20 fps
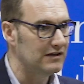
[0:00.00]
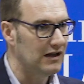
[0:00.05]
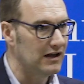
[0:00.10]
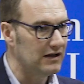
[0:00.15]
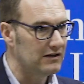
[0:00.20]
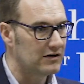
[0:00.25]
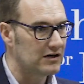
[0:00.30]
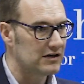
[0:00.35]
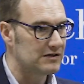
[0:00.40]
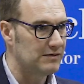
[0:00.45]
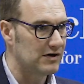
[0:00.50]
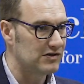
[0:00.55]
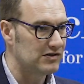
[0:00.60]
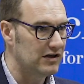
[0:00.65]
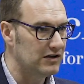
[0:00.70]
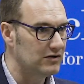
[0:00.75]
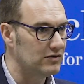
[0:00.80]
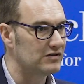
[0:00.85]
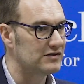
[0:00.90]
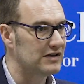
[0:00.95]
is that we
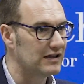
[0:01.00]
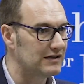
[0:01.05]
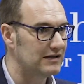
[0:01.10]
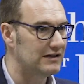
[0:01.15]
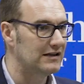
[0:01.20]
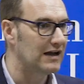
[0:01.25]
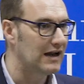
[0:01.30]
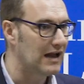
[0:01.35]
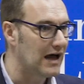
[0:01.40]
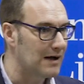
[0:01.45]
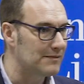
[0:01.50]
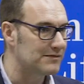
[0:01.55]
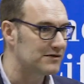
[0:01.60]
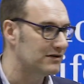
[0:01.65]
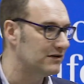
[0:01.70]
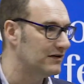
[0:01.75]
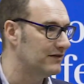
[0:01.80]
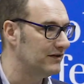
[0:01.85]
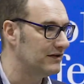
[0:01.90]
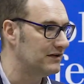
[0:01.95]
measure, we
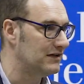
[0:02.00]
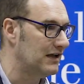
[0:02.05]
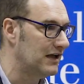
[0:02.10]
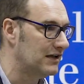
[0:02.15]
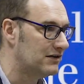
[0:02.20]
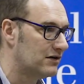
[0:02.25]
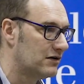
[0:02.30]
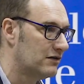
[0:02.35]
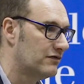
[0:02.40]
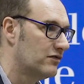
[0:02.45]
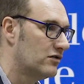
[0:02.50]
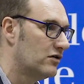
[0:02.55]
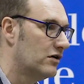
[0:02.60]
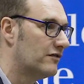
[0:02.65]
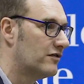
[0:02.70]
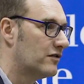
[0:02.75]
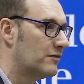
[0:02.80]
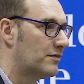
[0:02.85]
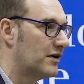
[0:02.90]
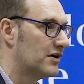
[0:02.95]
try to
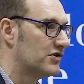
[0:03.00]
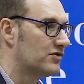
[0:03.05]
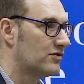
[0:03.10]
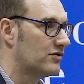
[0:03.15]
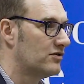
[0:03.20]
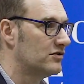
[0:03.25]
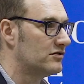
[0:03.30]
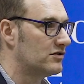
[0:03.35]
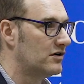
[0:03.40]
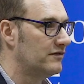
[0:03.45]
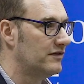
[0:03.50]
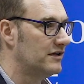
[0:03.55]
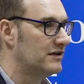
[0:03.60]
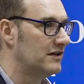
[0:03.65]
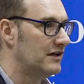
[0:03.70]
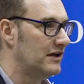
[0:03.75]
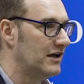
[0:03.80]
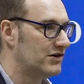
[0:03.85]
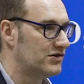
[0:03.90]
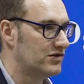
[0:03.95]
understand the,
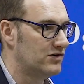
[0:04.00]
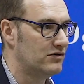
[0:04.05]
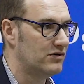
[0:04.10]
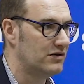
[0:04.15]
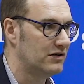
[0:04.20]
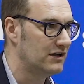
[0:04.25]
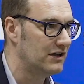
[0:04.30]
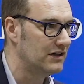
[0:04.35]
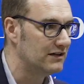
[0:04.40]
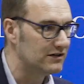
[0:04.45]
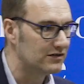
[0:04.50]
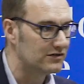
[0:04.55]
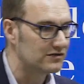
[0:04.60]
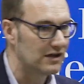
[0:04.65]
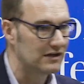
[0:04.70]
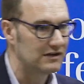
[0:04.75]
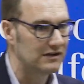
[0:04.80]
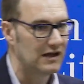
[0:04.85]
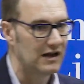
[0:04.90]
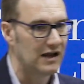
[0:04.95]
the, the,
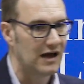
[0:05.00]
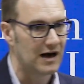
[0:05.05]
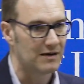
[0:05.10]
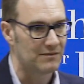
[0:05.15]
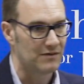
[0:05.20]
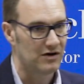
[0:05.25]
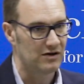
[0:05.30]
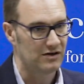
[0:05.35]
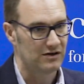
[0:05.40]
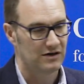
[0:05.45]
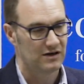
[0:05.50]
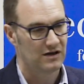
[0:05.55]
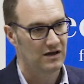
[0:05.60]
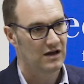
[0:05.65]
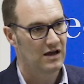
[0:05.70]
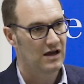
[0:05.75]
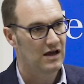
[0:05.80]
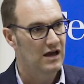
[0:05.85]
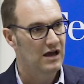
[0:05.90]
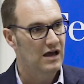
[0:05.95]
mechanical
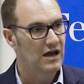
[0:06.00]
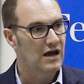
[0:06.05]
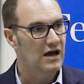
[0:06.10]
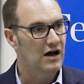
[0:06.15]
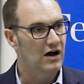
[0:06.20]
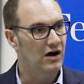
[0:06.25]
characteristics of the